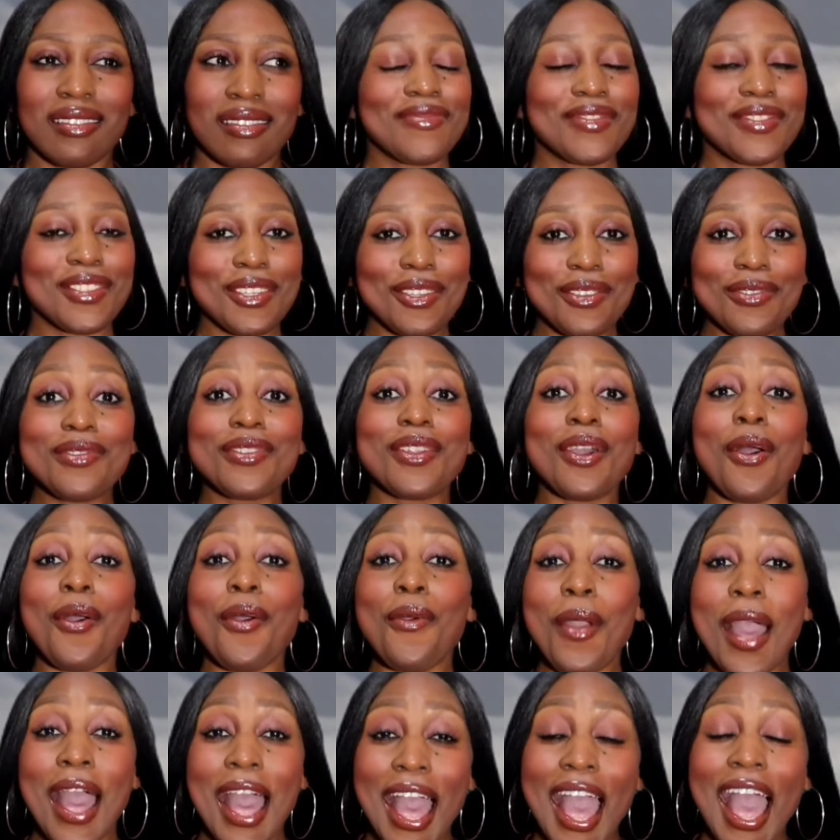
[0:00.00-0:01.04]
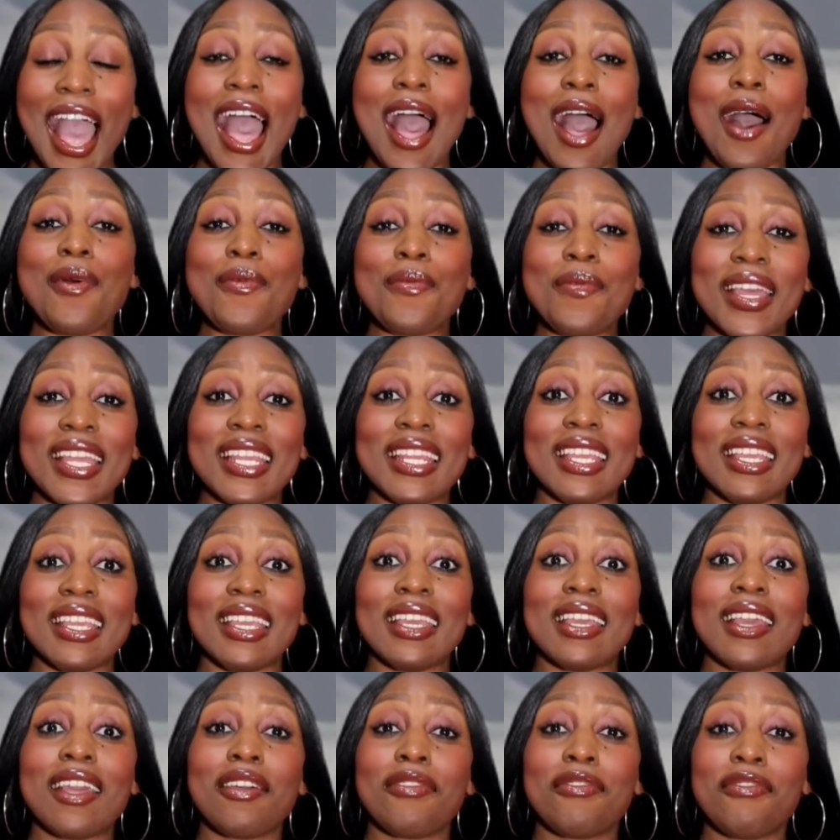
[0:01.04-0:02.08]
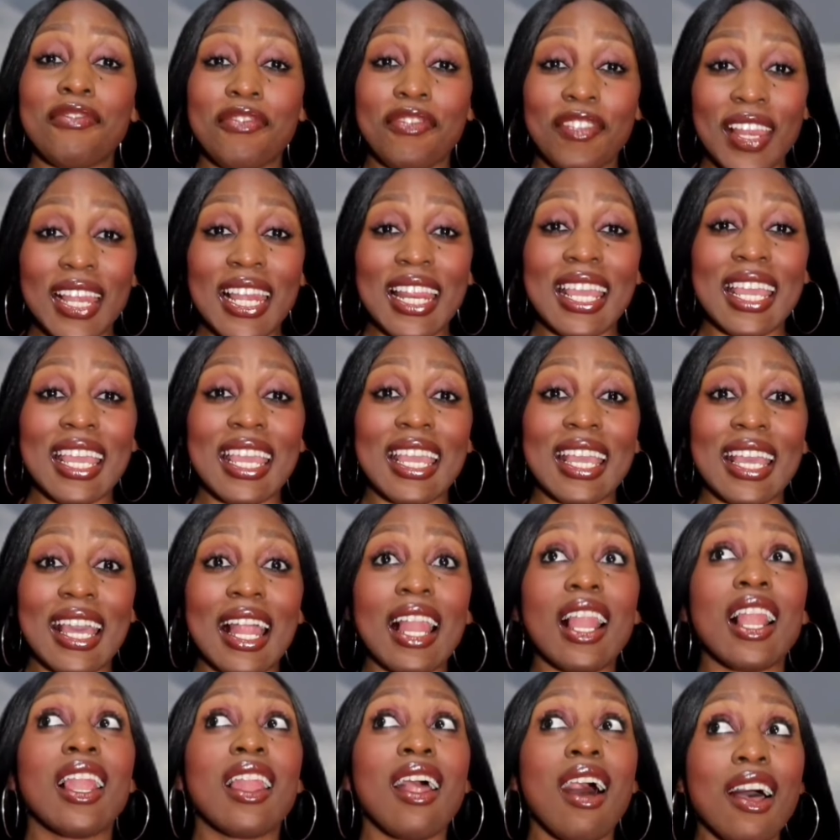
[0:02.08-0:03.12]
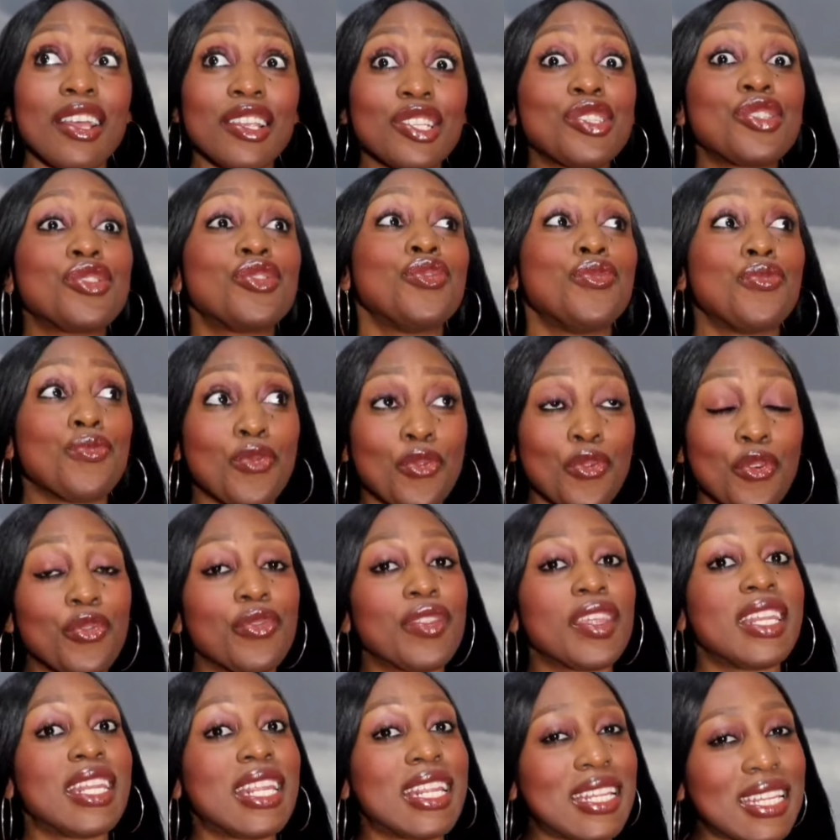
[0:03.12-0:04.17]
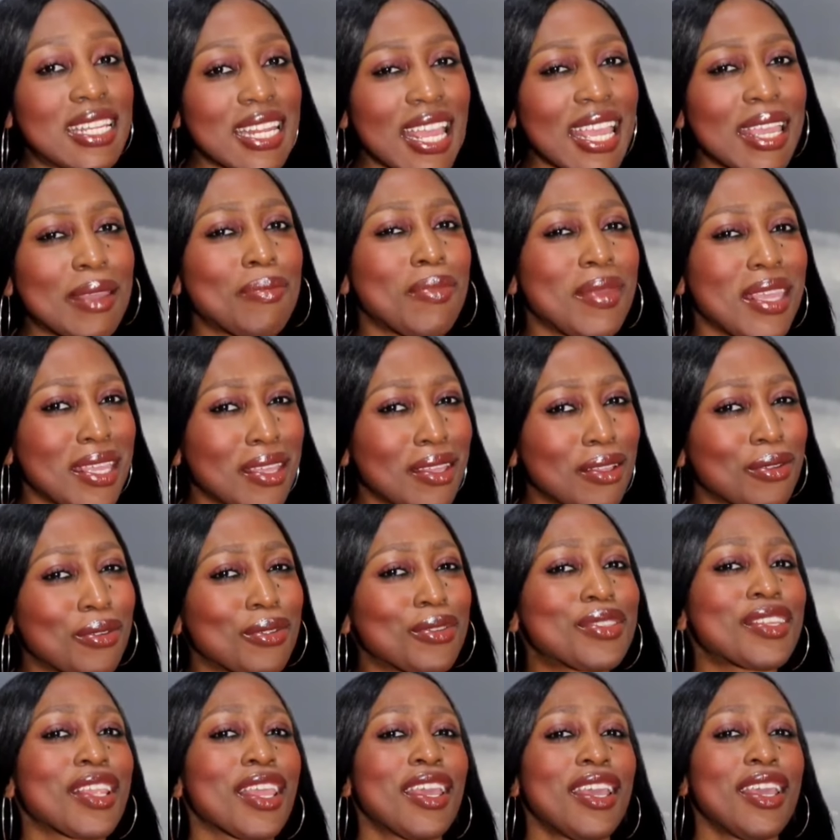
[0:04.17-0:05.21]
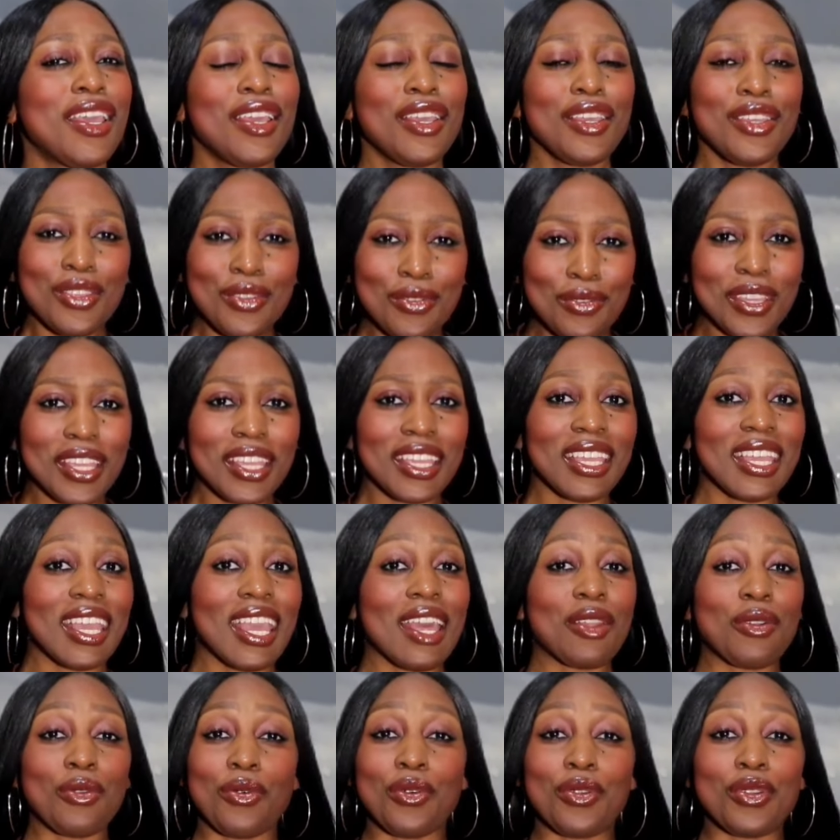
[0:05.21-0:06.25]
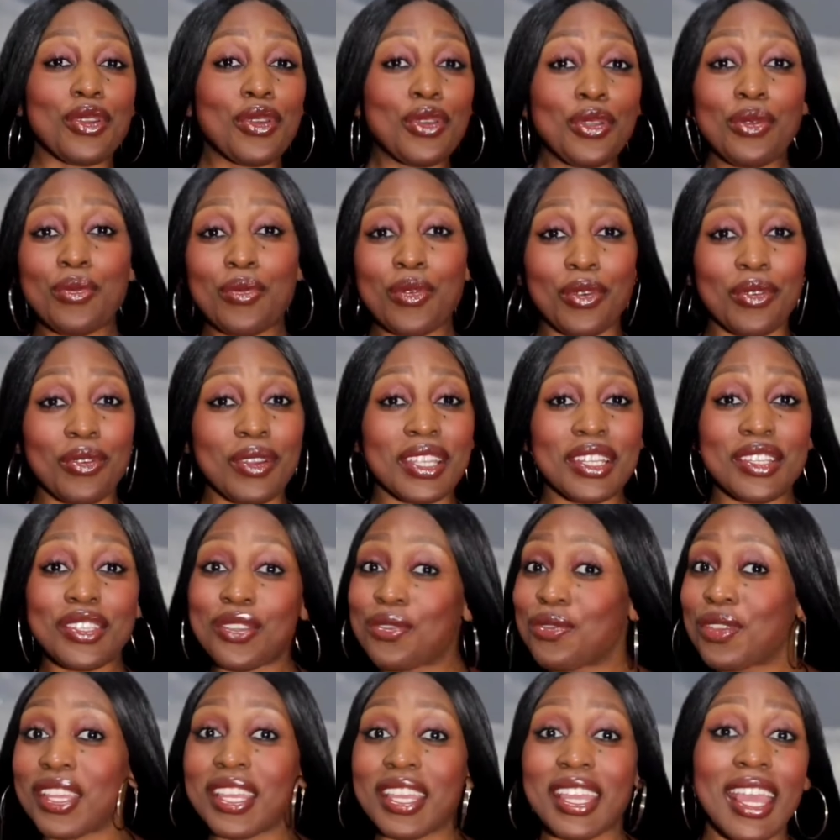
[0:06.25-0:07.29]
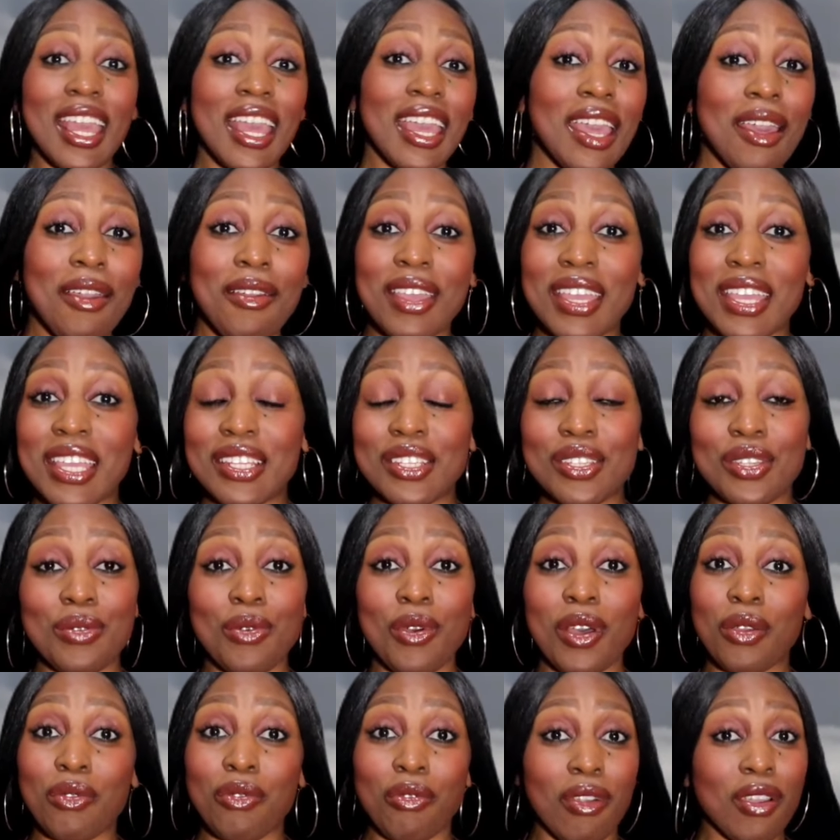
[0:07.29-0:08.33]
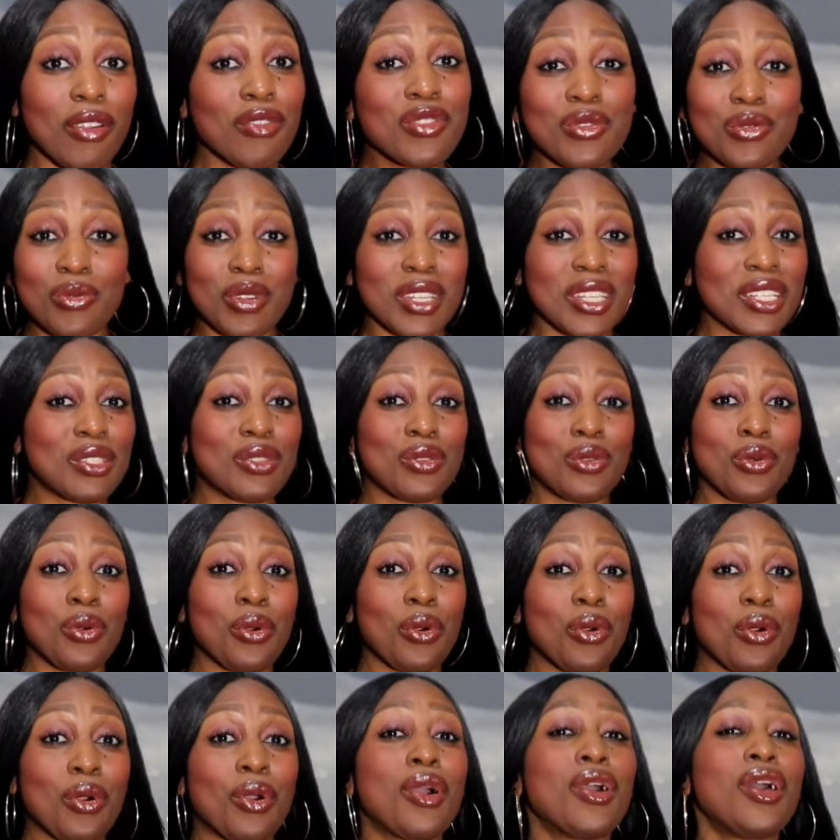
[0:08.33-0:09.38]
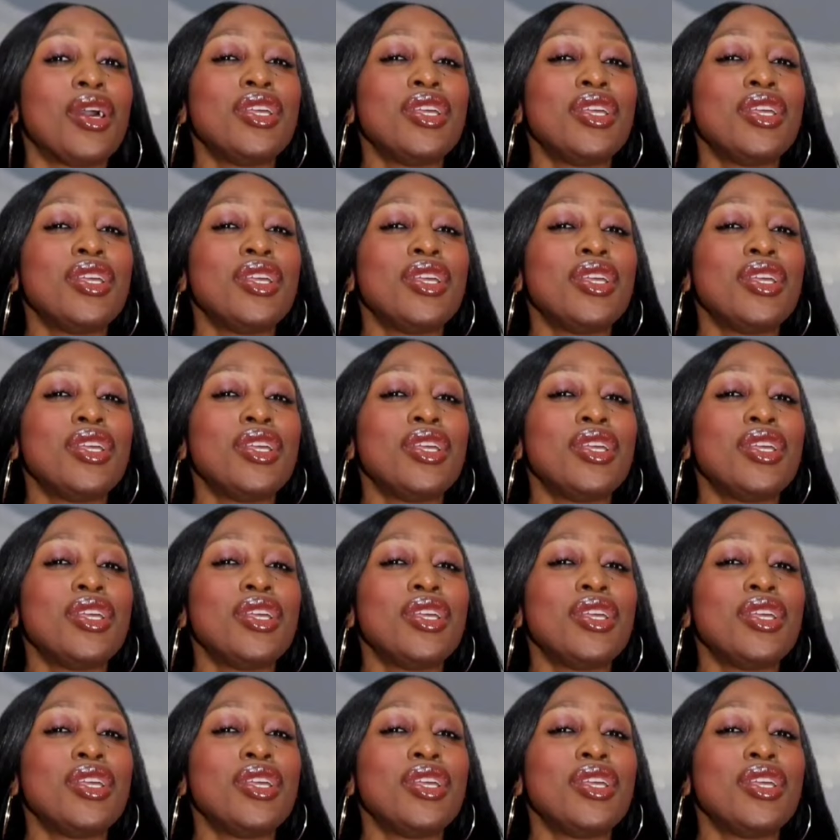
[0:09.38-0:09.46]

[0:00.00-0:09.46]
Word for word: Do you know how many filling, last you more than a day meals you can get on Uber Eats? You can get going into a grocery store.